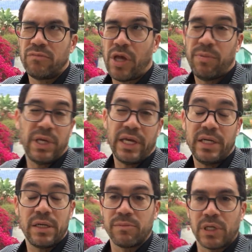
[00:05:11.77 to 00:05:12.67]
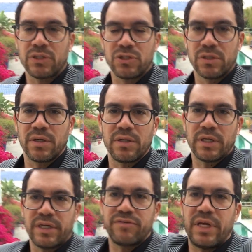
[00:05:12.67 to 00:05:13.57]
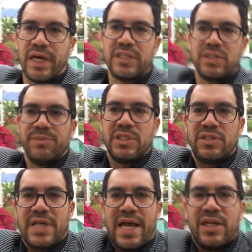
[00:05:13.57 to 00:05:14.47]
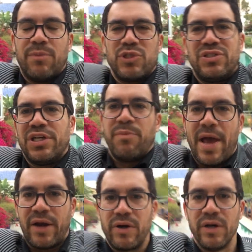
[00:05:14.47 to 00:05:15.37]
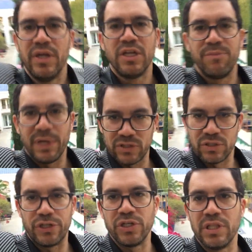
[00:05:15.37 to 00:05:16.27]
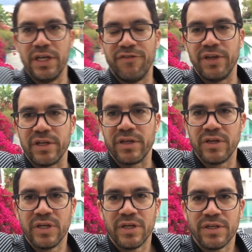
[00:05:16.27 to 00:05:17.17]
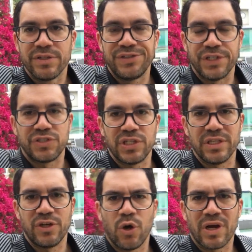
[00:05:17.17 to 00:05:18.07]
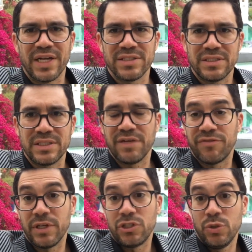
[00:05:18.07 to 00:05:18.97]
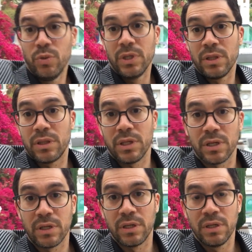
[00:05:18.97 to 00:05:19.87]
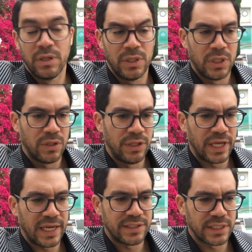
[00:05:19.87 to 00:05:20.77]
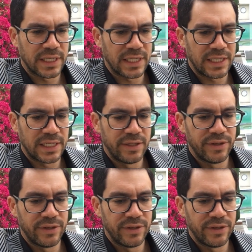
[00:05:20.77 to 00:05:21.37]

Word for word: maybe eight. I'm not sure. I'll have to ask him his exact numbers. Doesn't matter. Makes a good living just selling all kinds of stuff that you wouldn't think that uh,